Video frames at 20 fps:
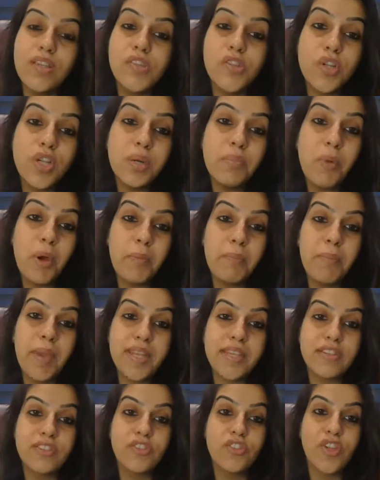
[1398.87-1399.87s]
So come on,
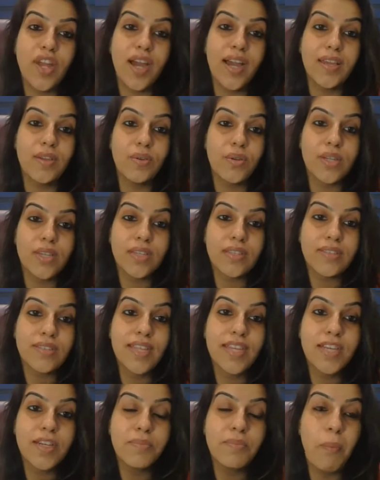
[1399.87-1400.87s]
better try. Okay.
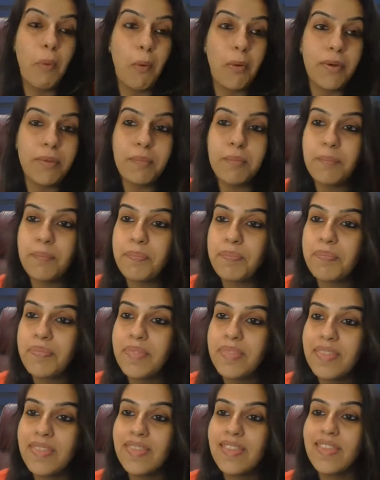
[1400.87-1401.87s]
Think more.
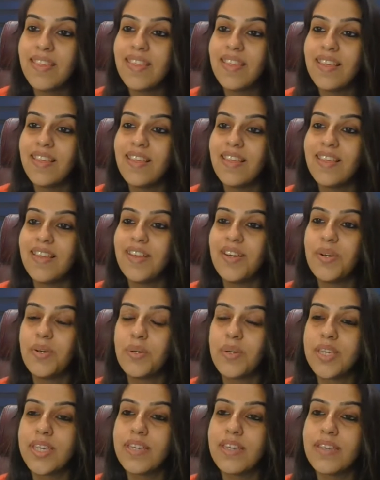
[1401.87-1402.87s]

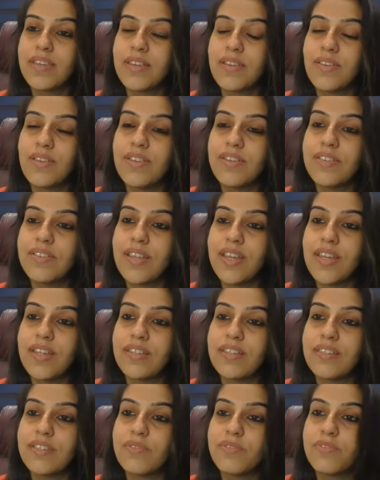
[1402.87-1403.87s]
Okay, all
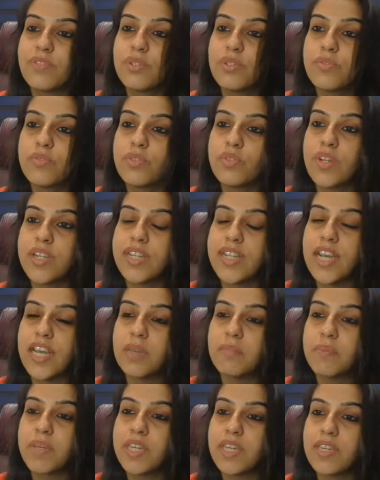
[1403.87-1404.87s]
right. A few of you are
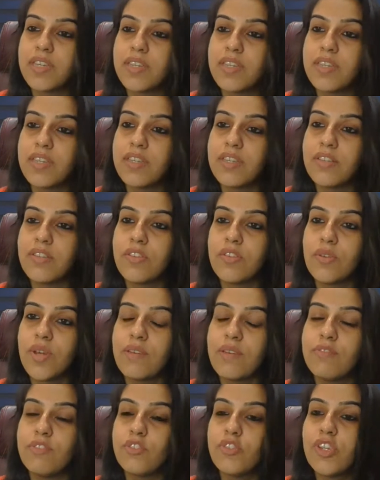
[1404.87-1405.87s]
typing in, so
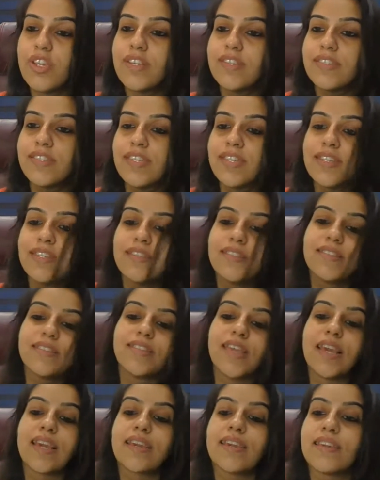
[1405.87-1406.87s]
I will just take a
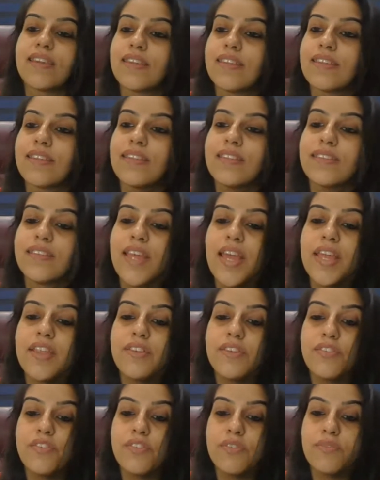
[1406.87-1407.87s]
second and
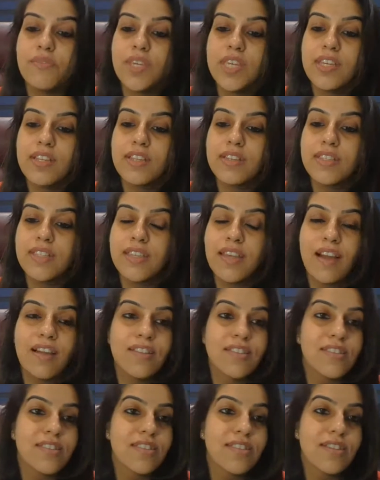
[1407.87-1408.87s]
then reveal the
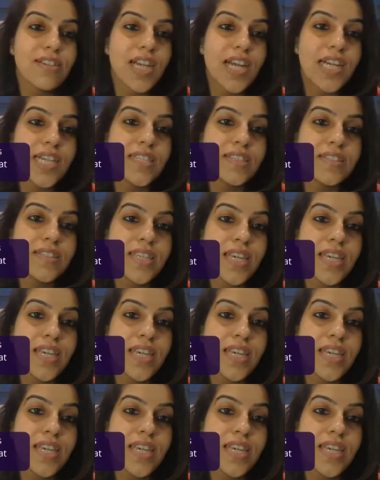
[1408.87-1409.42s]
answer, guys.